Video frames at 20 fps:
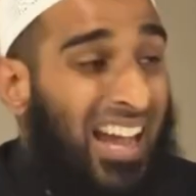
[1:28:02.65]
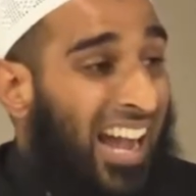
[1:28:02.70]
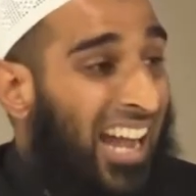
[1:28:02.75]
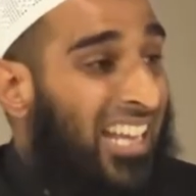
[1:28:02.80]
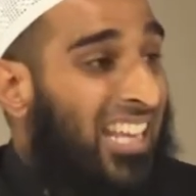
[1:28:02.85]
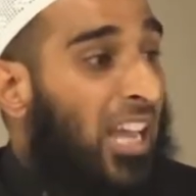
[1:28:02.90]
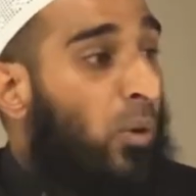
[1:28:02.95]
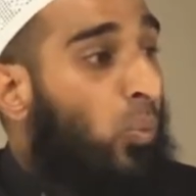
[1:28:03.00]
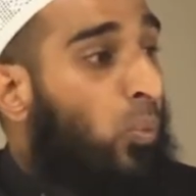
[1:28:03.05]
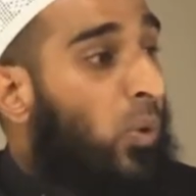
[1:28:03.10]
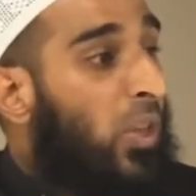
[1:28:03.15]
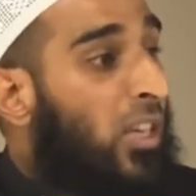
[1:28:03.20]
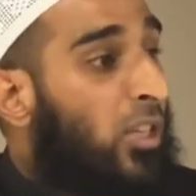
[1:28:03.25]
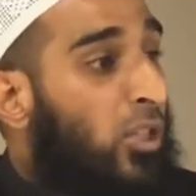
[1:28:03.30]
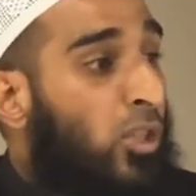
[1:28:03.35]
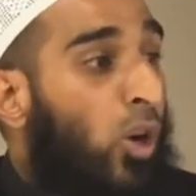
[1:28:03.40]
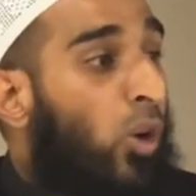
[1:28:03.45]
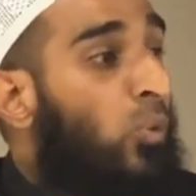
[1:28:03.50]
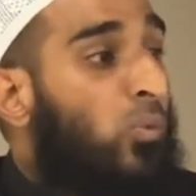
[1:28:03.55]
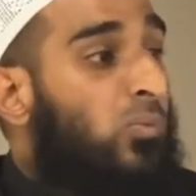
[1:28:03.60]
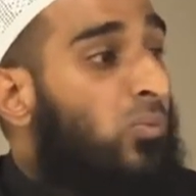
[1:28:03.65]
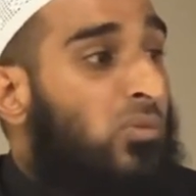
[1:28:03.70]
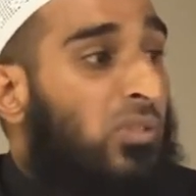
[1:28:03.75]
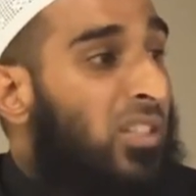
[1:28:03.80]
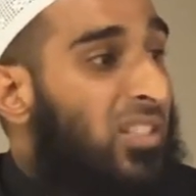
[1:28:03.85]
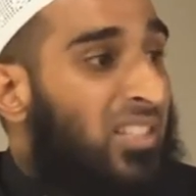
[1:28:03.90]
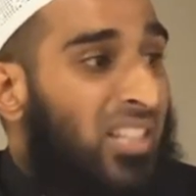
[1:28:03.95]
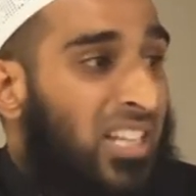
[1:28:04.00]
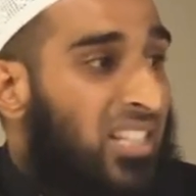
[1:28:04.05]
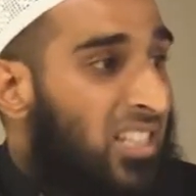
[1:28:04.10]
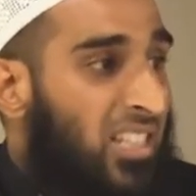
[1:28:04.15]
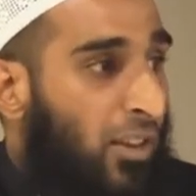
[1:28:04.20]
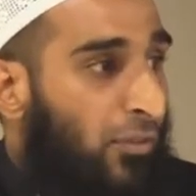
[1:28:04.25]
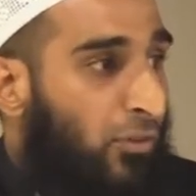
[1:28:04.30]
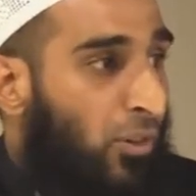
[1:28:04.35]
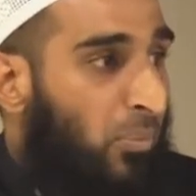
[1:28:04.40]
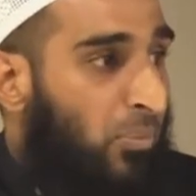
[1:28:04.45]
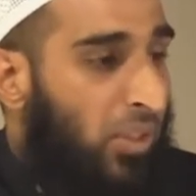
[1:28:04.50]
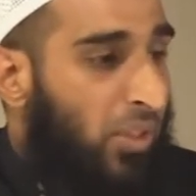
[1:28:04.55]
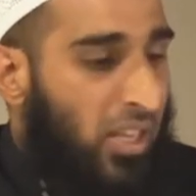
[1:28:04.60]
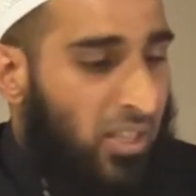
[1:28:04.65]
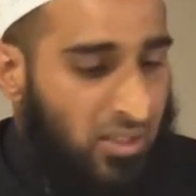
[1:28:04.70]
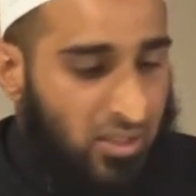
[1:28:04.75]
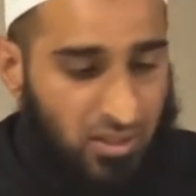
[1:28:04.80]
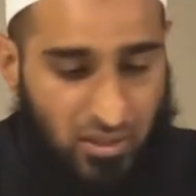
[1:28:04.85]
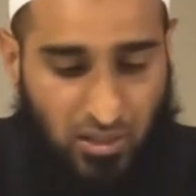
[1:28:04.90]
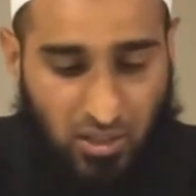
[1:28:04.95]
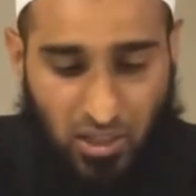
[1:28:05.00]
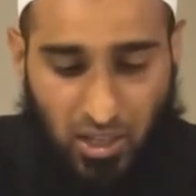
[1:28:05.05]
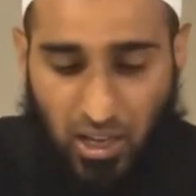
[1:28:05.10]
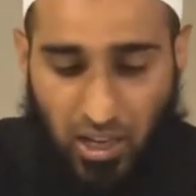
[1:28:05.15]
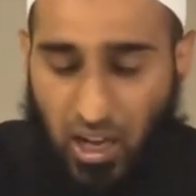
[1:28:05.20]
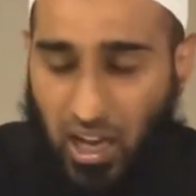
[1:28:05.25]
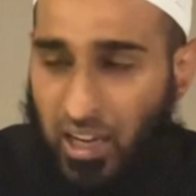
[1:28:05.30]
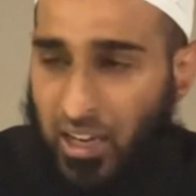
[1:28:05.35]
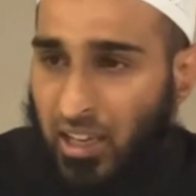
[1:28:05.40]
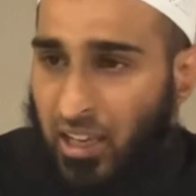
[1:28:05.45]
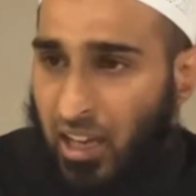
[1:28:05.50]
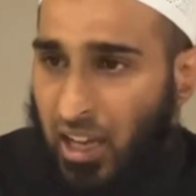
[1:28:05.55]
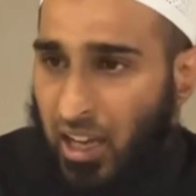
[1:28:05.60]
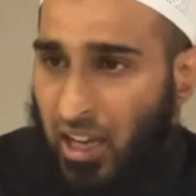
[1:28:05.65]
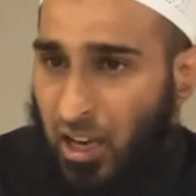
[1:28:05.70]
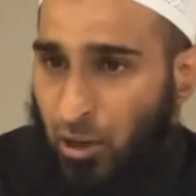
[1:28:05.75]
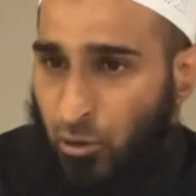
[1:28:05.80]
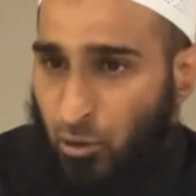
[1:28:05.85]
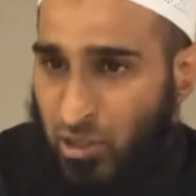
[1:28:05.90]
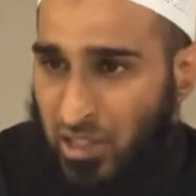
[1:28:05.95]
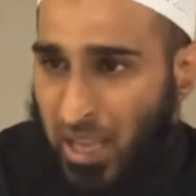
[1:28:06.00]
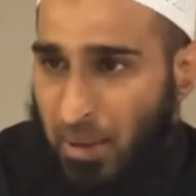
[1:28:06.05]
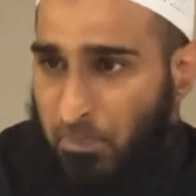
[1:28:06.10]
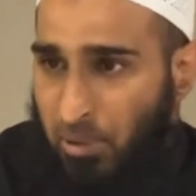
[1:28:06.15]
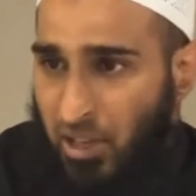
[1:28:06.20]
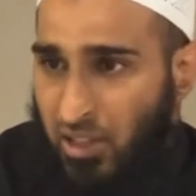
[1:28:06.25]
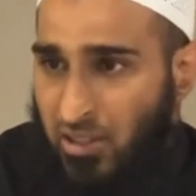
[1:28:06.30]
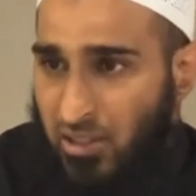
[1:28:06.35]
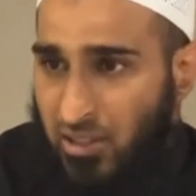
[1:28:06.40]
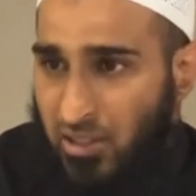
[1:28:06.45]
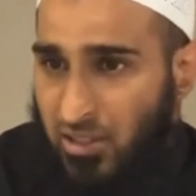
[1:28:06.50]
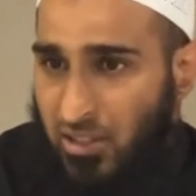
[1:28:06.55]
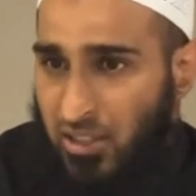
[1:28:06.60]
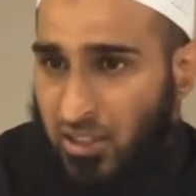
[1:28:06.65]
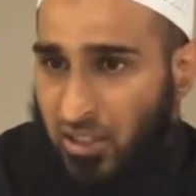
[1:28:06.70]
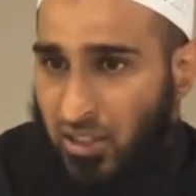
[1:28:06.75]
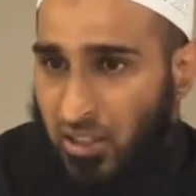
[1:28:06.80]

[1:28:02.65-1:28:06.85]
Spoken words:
and yet we don't necessitate from this a resemblance,